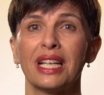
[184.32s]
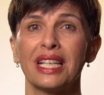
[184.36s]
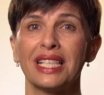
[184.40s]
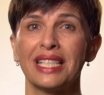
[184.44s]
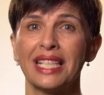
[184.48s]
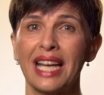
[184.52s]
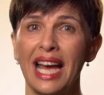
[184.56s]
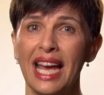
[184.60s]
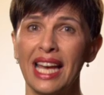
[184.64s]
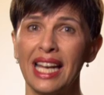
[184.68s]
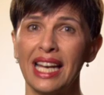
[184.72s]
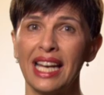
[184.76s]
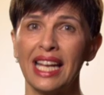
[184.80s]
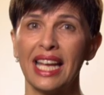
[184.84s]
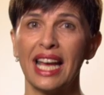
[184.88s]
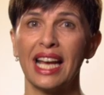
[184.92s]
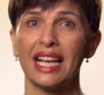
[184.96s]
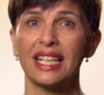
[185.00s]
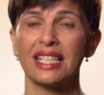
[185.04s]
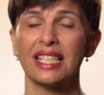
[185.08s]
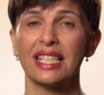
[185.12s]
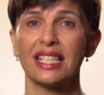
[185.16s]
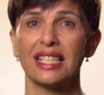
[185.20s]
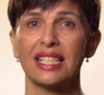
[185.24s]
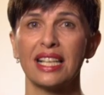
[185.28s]
a daily
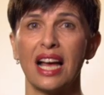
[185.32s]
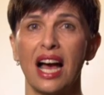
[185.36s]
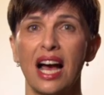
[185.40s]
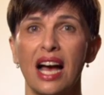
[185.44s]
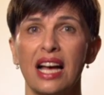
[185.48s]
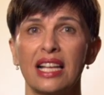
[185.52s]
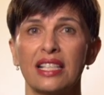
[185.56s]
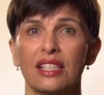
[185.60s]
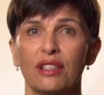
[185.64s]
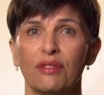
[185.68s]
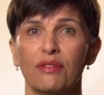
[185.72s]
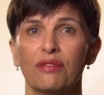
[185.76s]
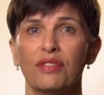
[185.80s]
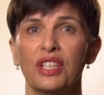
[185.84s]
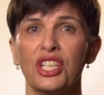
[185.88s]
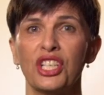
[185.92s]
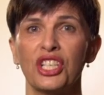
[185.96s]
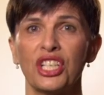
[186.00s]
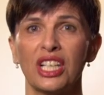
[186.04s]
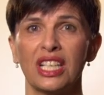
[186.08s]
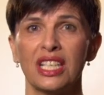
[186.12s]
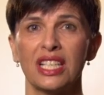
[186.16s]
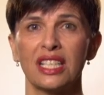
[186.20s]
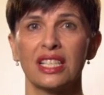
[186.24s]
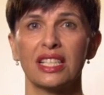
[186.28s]
exercise of
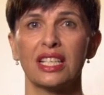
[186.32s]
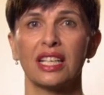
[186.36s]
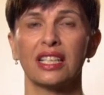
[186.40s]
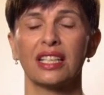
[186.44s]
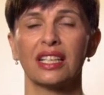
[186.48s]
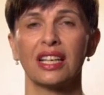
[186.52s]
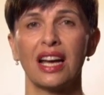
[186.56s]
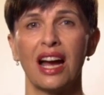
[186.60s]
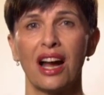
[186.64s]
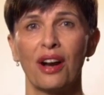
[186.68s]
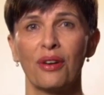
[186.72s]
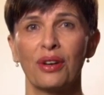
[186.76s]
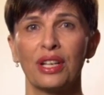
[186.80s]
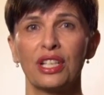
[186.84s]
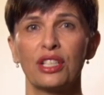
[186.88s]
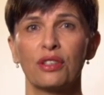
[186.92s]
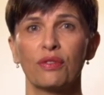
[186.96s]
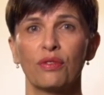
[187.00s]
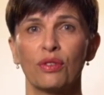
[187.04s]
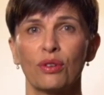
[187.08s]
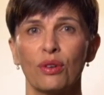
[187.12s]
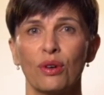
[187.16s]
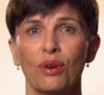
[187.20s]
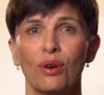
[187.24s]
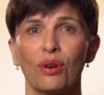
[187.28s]
vigilance and courage
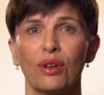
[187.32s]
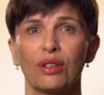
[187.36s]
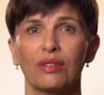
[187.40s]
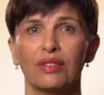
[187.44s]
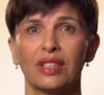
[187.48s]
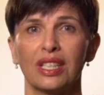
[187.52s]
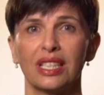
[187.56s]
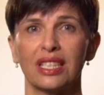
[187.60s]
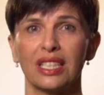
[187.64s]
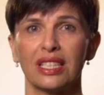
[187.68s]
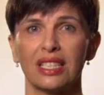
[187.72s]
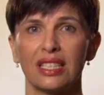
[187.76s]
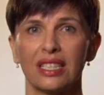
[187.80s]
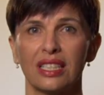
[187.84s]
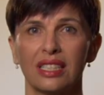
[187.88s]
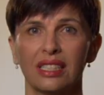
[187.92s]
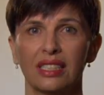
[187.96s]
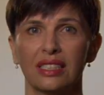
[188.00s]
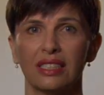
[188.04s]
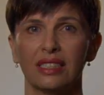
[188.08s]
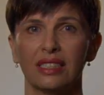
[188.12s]
for all of us.